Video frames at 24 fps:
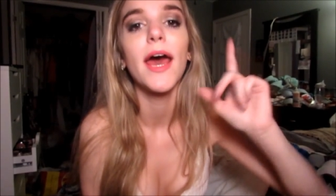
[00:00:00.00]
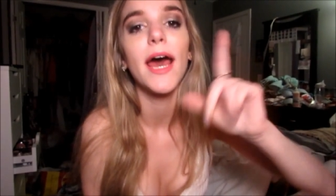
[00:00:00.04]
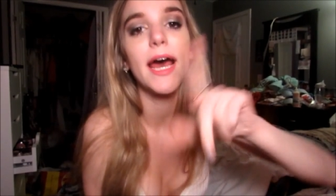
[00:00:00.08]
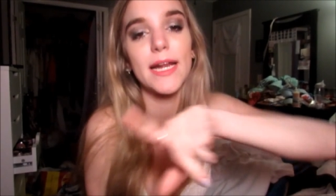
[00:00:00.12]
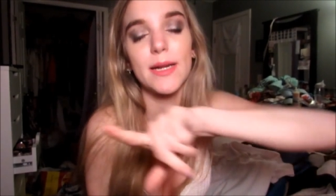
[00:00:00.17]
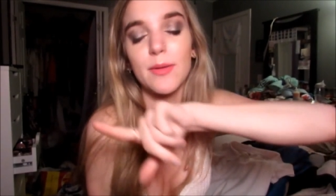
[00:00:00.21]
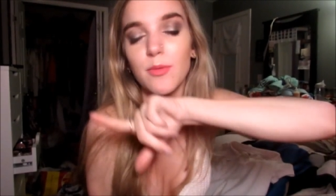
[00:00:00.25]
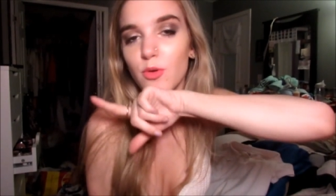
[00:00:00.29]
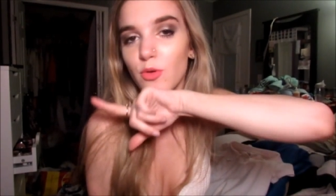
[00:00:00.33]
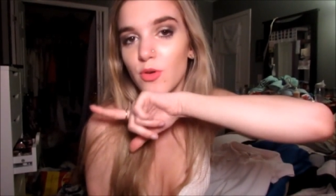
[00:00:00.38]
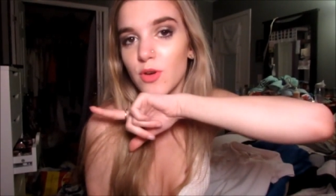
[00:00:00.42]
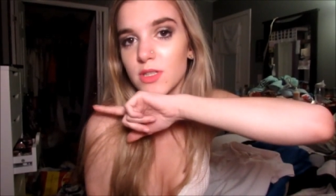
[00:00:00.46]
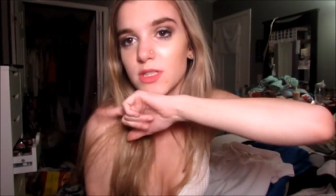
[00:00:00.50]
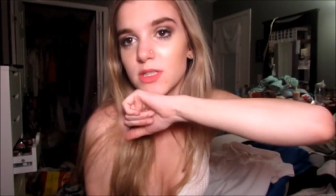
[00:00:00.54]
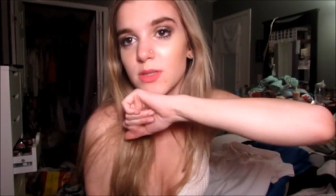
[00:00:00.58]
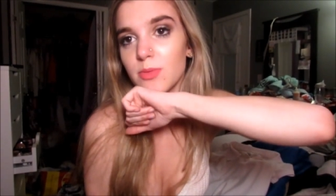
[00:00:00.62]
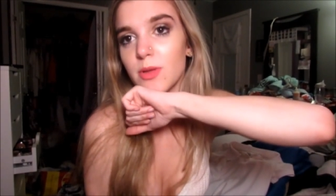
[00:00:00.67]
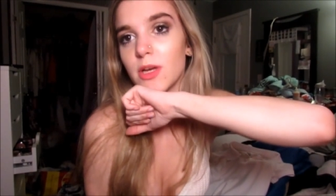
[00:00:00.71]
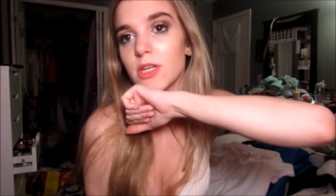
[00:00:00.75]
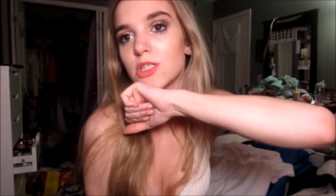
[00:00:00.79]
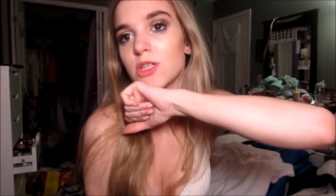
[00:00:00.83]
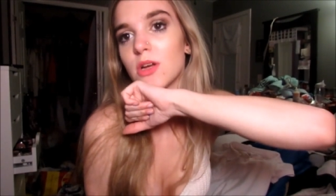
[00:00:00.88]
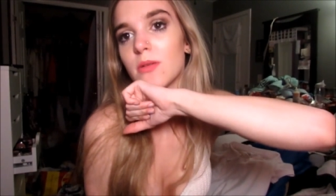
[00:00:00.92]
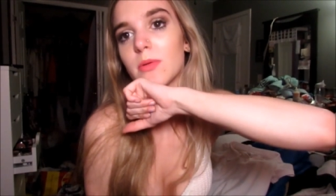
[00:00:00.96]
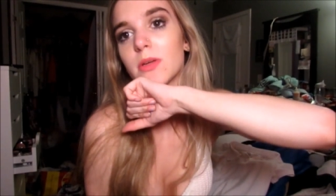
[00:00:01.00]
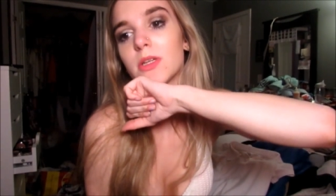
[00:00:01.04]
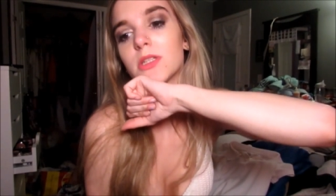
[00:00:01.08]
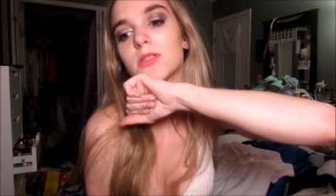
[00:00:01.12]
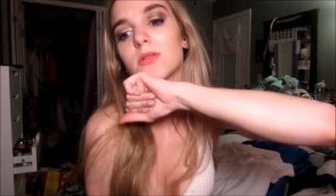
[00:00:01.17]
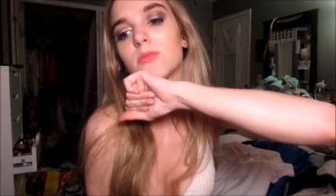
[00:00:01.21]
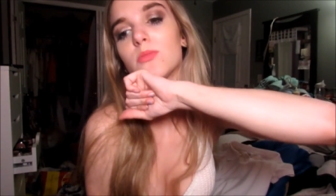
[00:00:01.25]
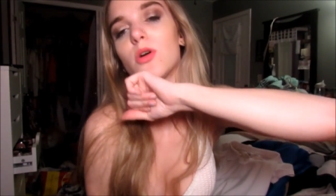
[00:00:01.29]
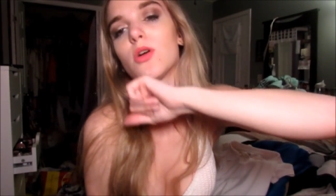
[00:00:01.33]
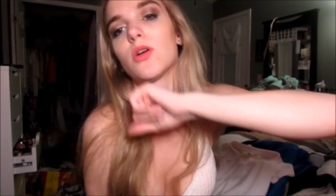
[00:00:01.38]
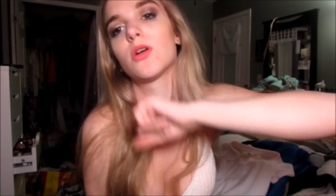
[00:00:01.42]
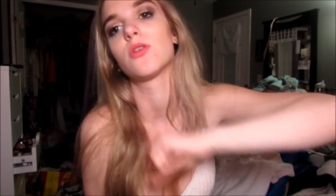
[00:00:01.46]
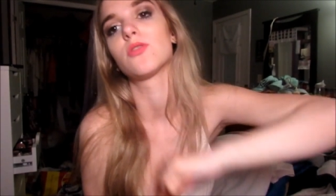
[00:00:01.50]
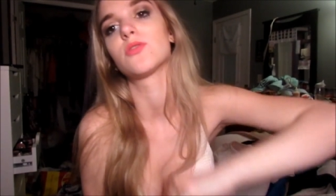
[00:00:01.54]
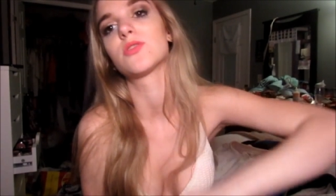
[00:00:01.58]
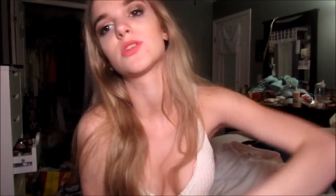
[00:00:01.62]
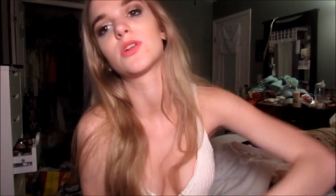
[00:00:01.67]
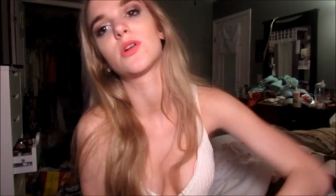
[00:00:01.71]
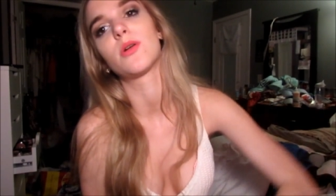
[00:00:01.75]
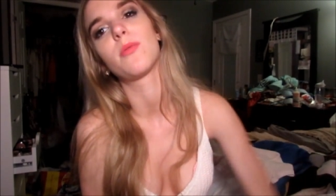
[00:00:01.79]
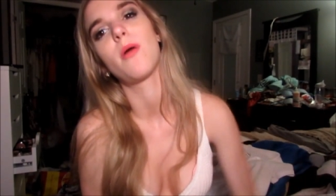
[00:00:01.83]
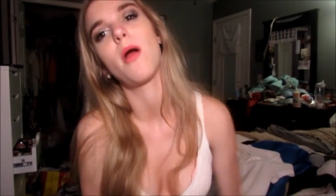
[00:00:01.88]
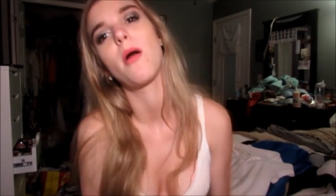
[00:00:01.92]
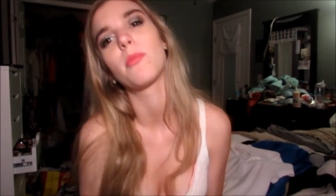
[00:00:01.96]
and I'm going supply shopping tomorrow,
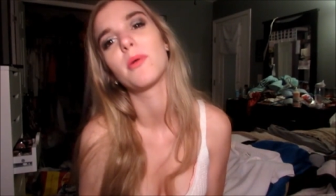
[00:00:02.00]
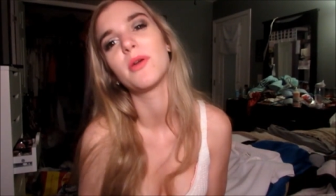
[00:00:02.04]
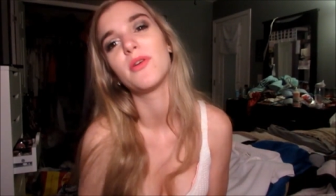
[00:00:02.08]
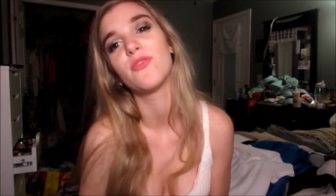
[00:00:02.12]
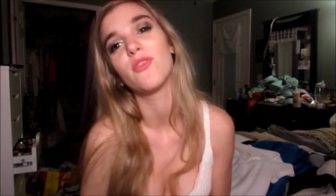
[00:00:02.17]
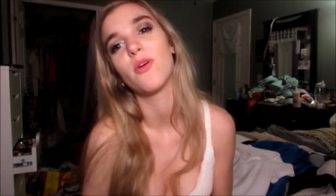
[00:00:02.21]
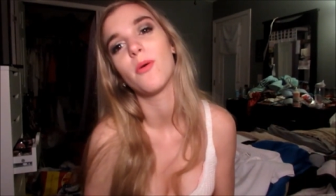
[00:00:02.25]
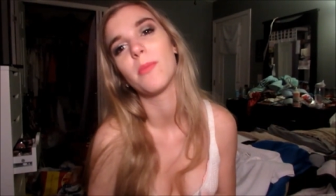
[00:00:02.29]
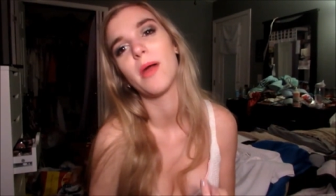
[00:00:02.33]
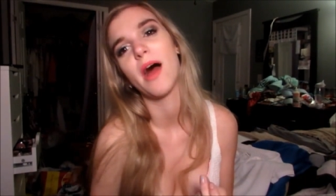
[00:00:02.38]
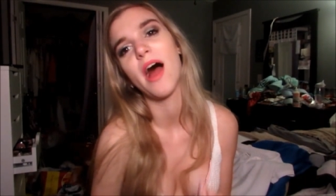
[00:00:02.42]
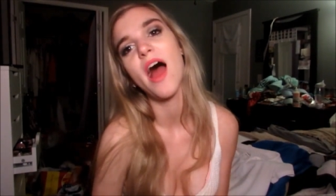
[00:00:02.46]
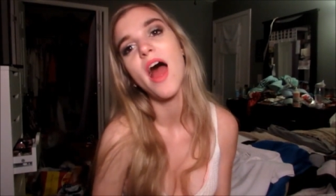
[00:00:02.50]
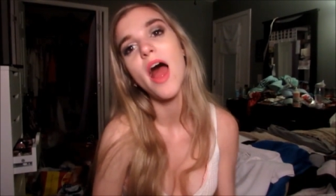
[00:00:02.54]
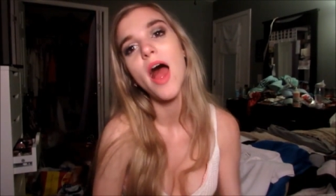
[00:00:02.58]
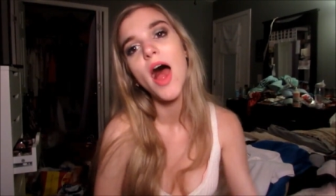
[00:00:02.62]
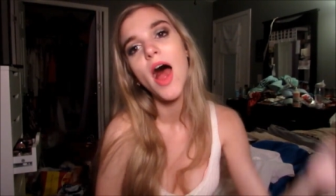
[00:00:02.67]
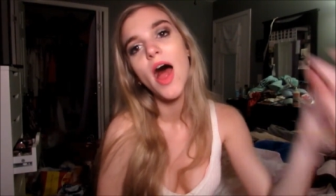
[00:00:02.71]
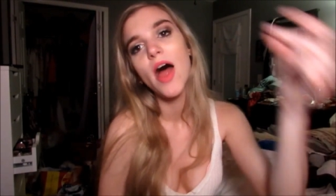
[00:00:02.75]
so I'll probably film that